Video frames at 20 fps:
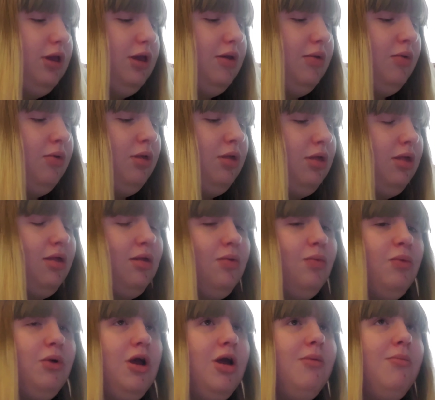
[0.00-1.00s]
day
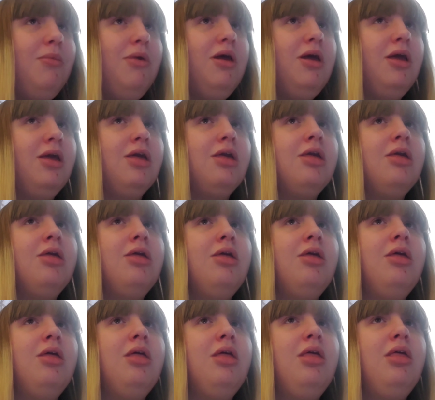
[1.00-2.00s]
where I'm like,
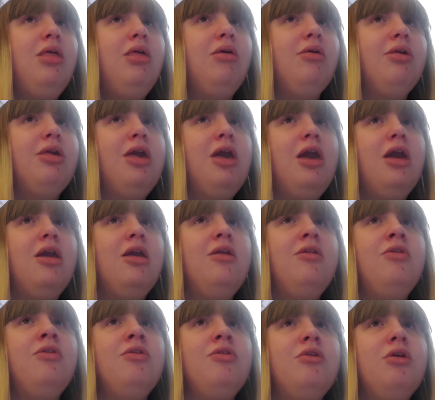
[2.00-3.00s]
okay, I
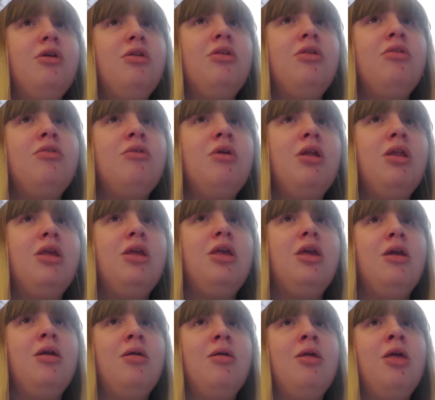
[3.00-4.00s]
can start to try to
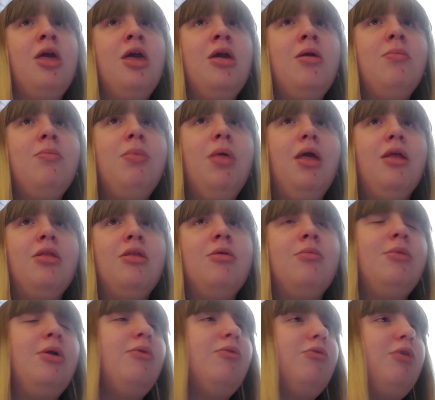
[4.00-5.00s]
get back
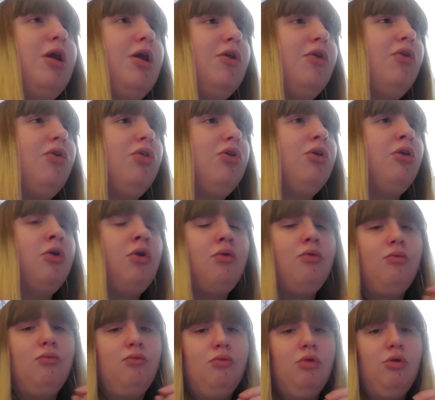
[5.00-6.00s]
to my regular
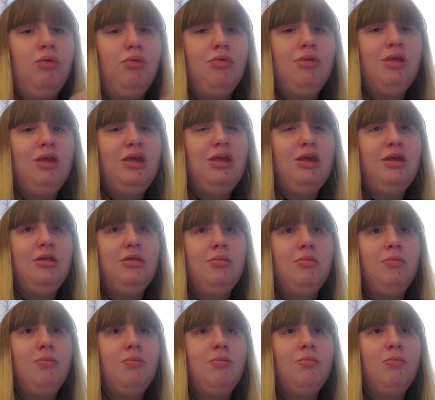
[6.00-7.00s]
routine.